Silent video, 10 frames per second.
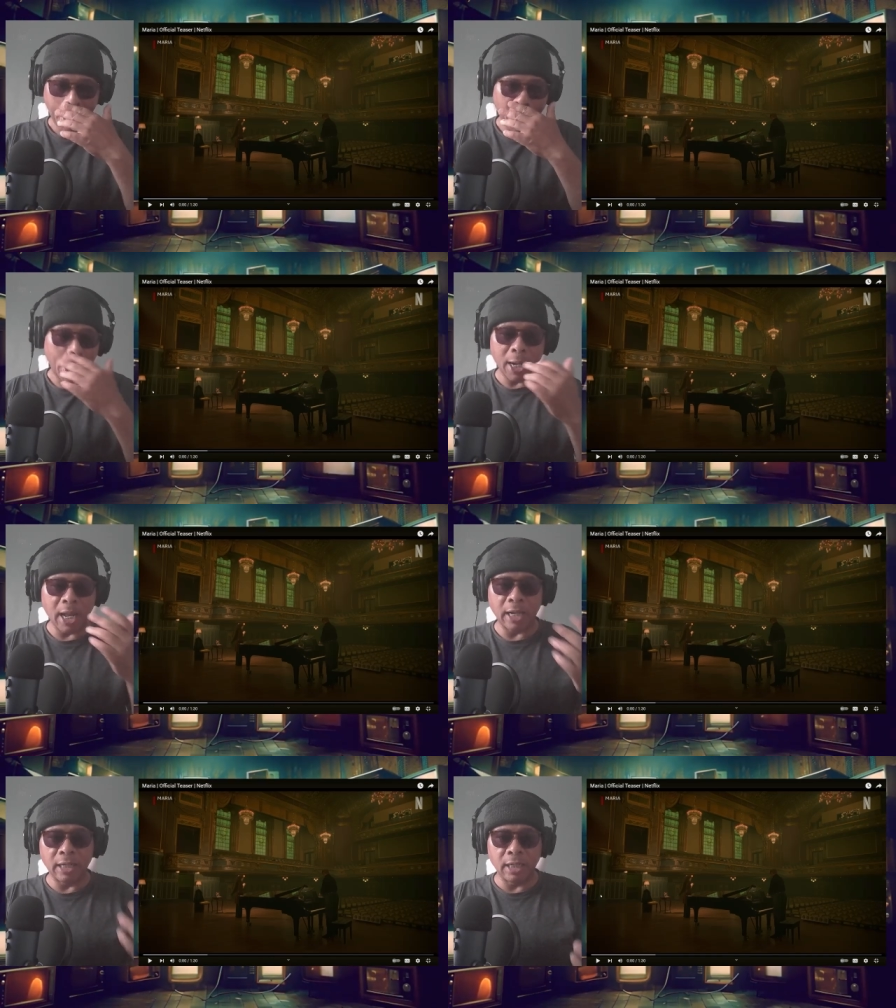I,
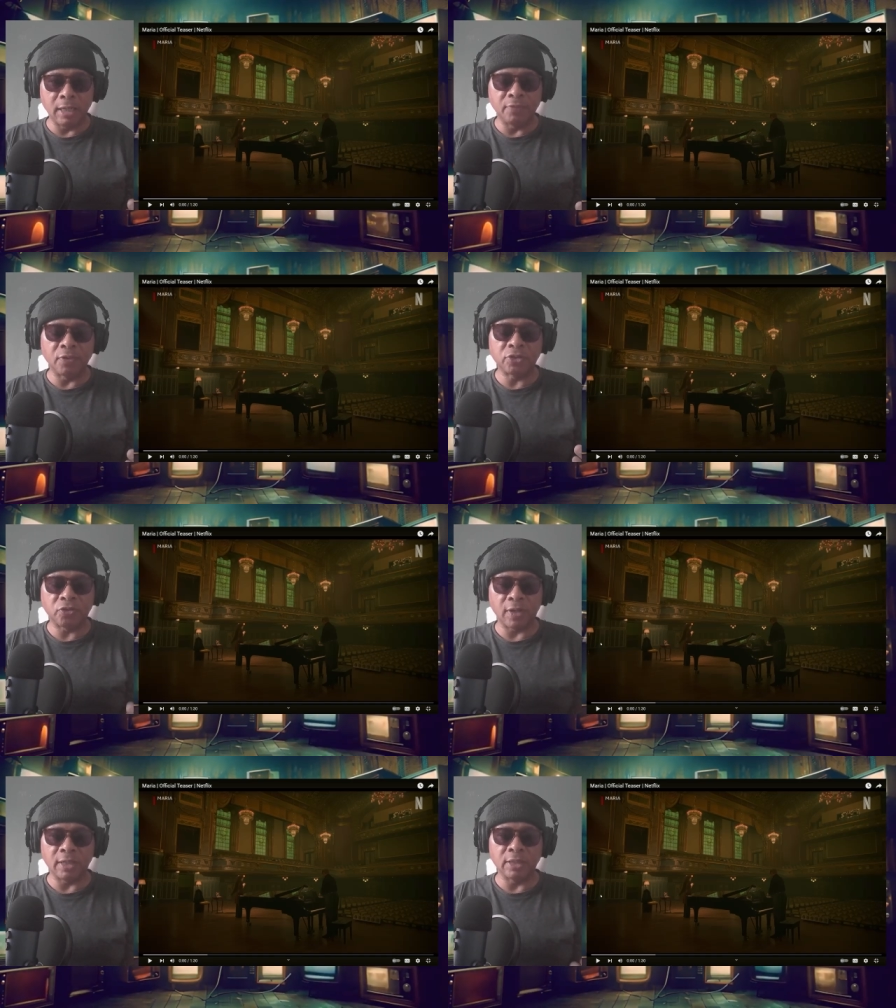I love
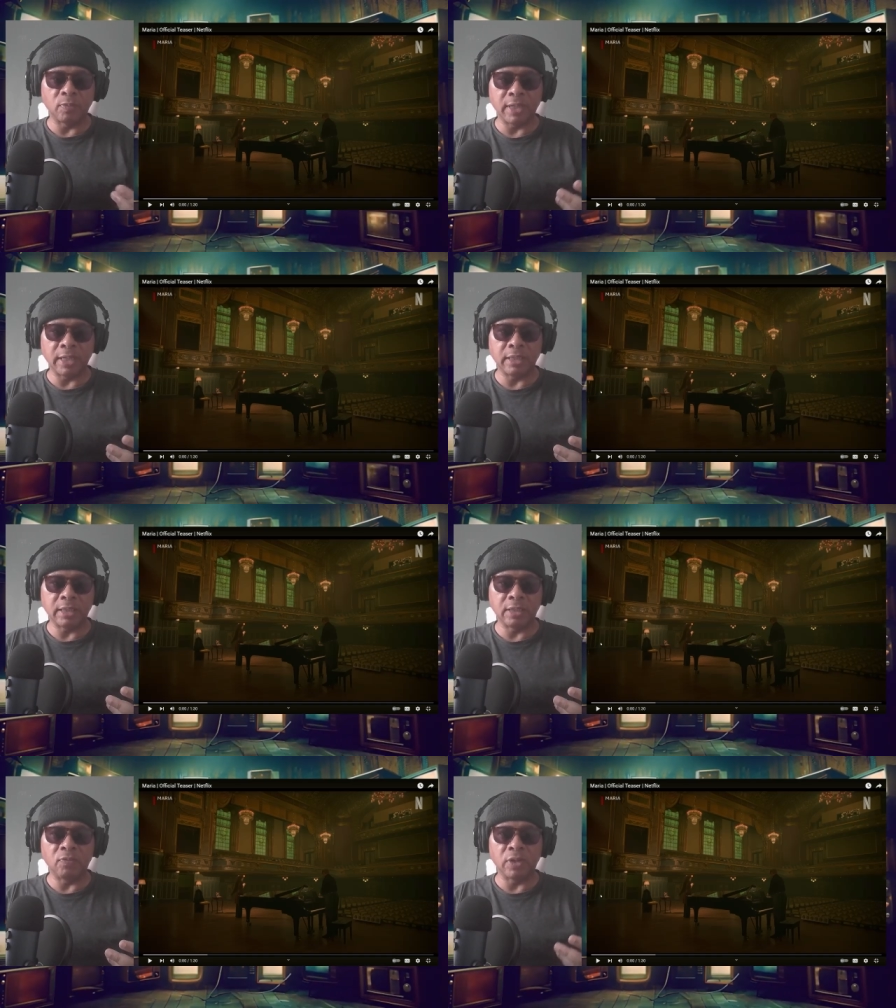trailers when they
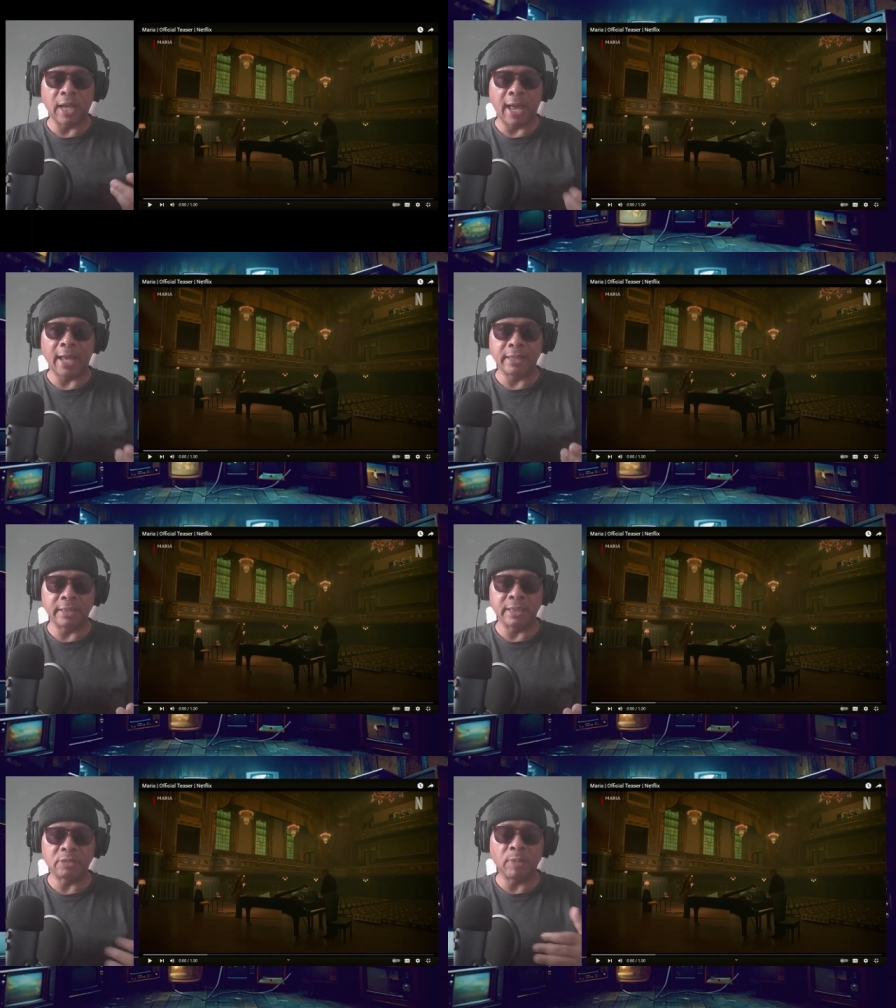give you an
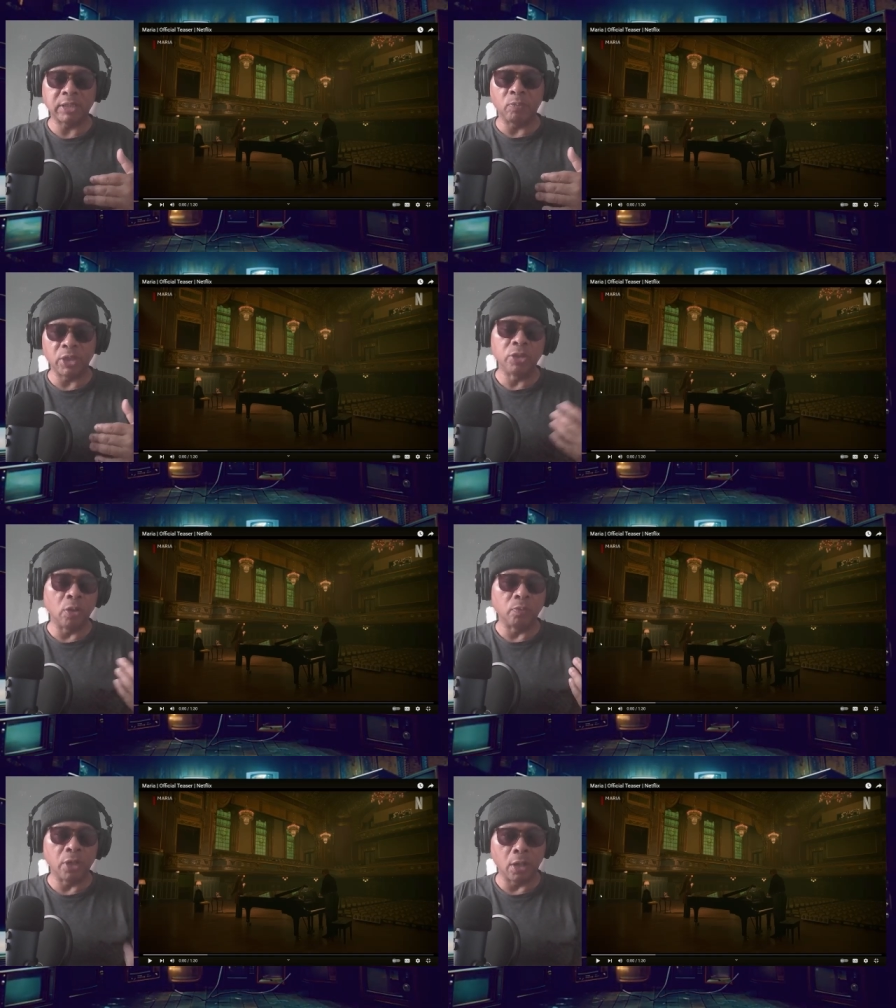idea, especially when you
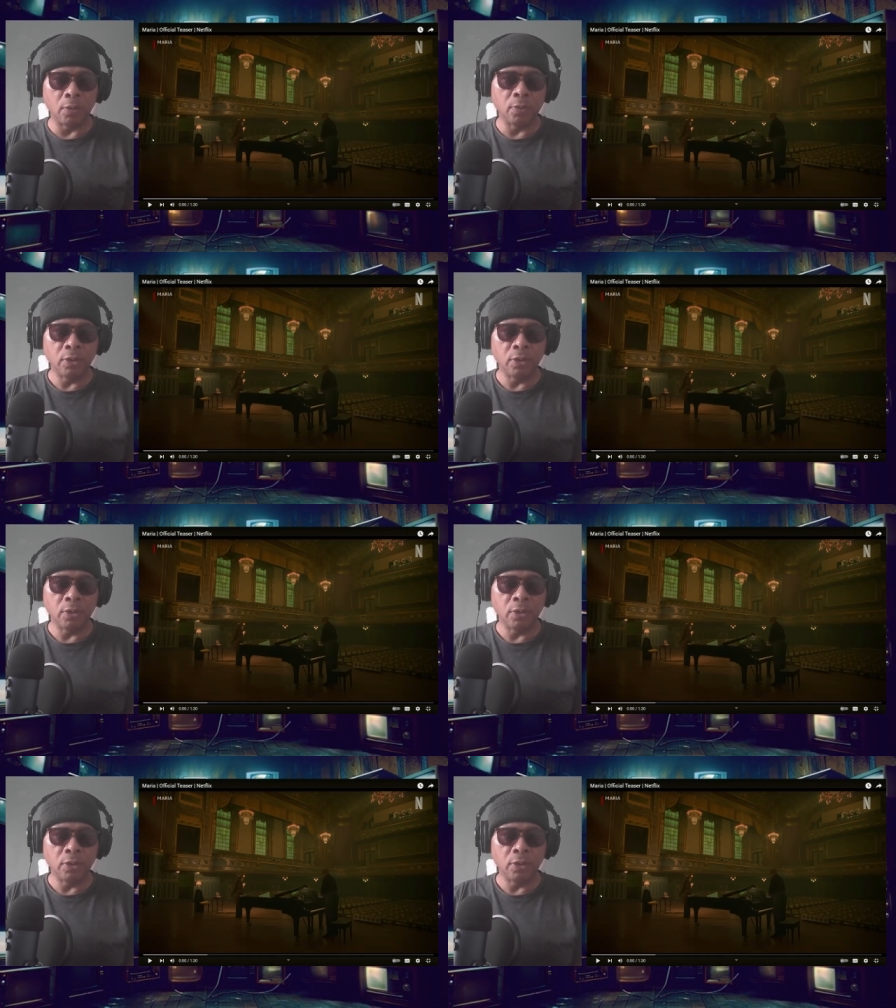don't know,